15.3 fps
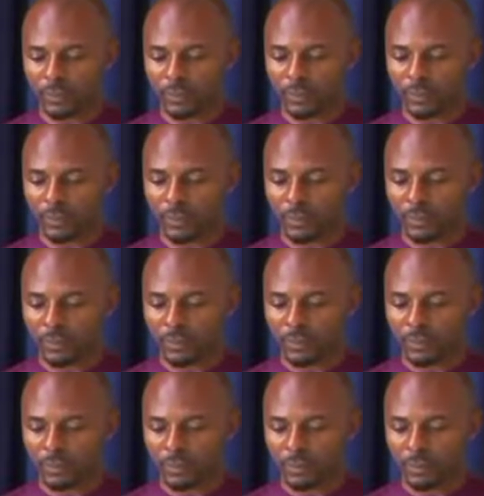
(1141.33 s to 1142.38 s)

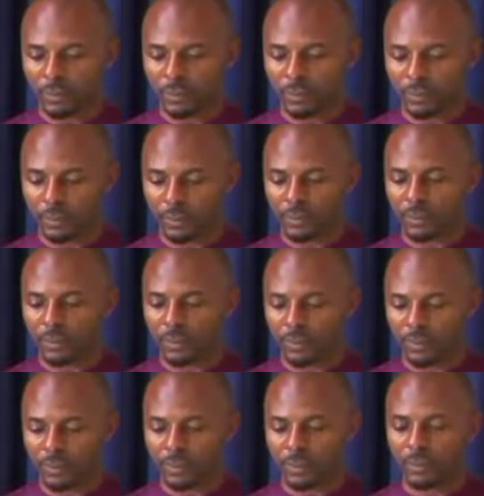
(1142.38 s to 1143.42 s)

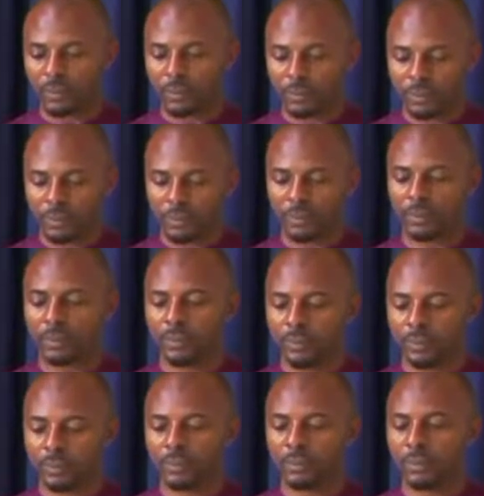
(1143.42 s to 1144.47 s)

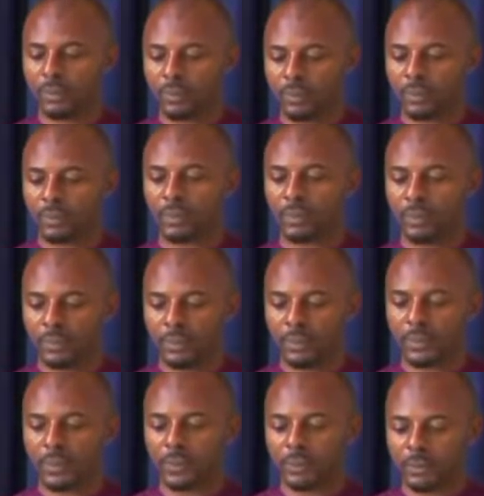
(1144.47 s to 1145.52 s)

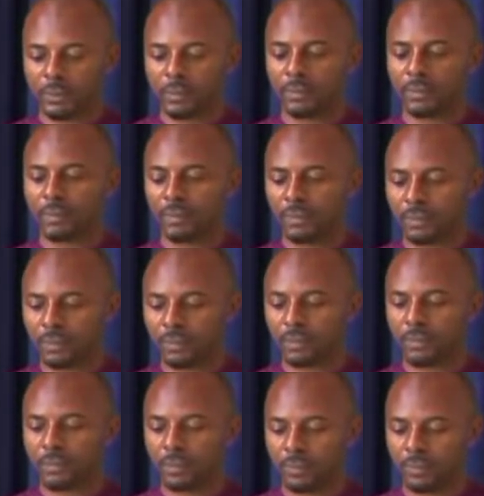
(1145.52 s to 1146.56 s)

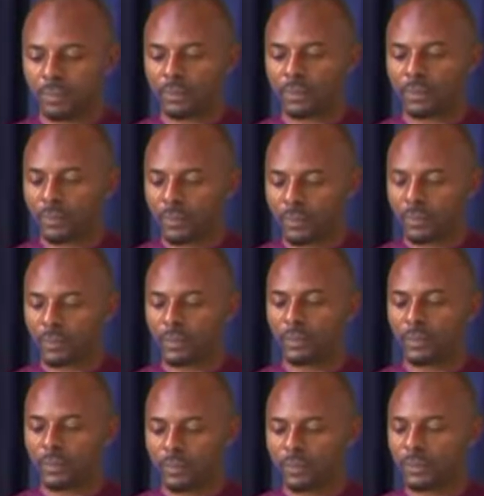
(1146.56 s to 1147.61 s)

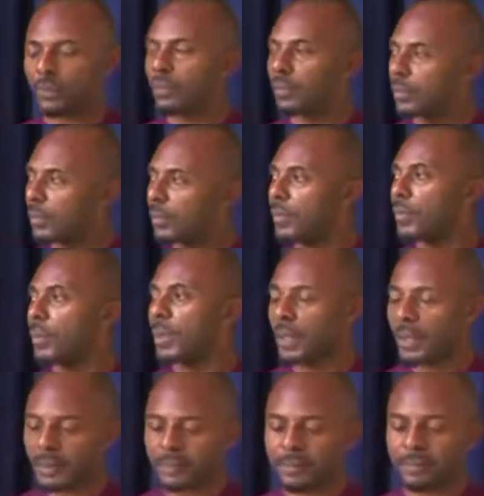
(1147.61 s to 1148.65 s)

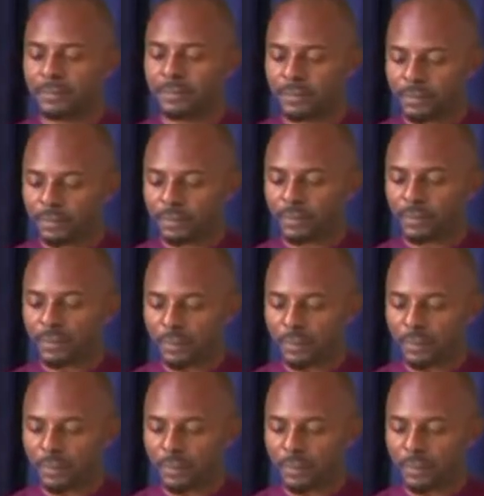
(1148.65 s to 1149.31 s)
The person shown says nothing.